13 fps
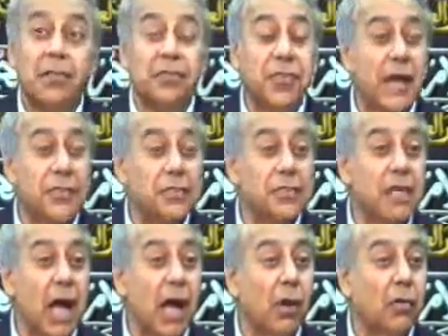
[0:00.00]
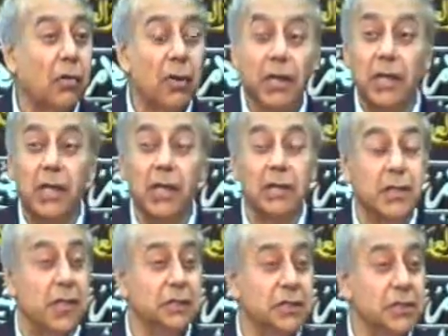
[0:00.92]
That is how he
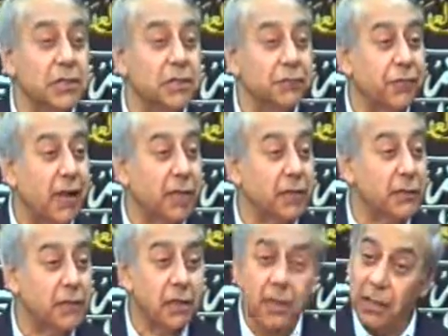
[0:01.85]
conducted his affairs.